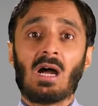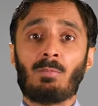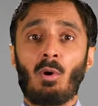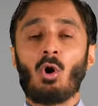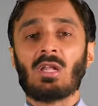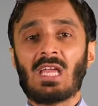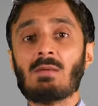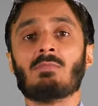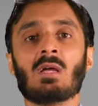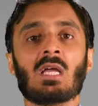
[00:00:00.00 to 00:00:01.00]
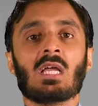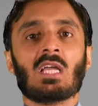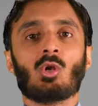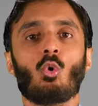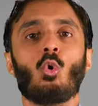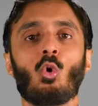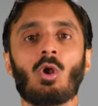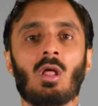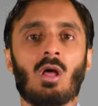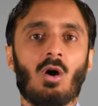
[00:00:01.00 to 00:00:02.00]
upon Him in all
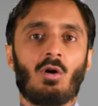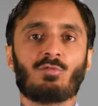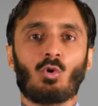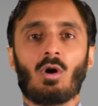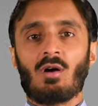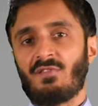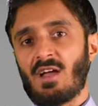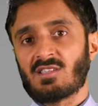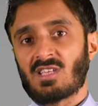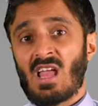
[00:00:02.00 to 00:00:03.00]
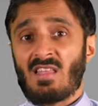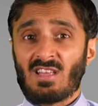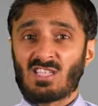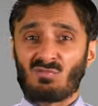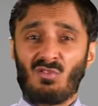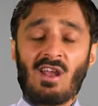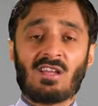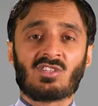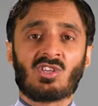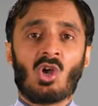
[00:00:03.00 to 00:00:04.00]
of your affairs. This
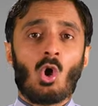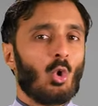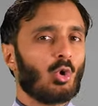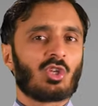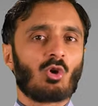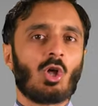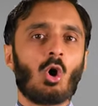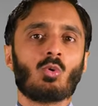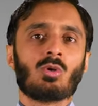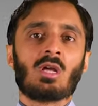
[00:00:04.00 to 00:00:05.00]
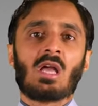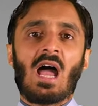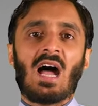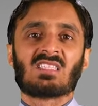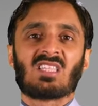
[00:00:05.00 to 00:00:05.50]
phrase, also known as